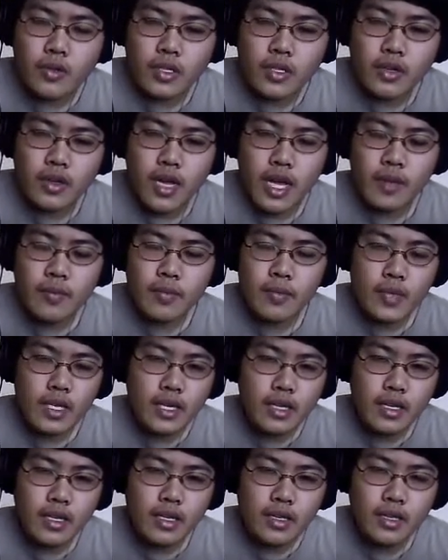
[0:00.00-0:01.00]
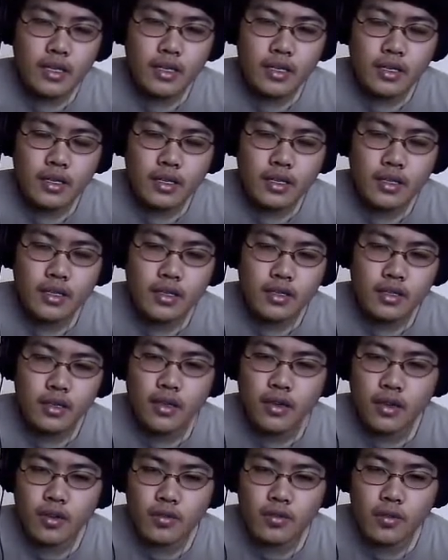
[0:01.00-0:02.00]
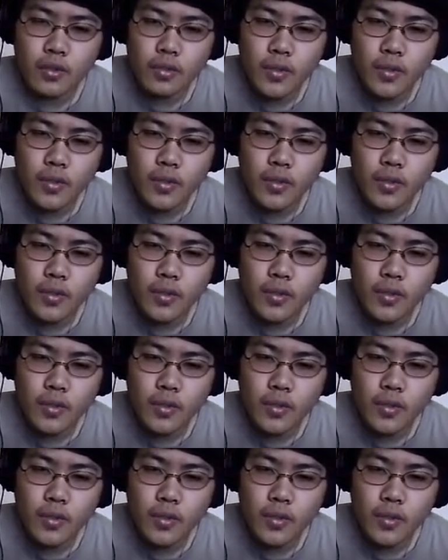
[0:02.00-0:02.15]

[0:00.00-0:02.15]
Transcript: So I'm gonna start off no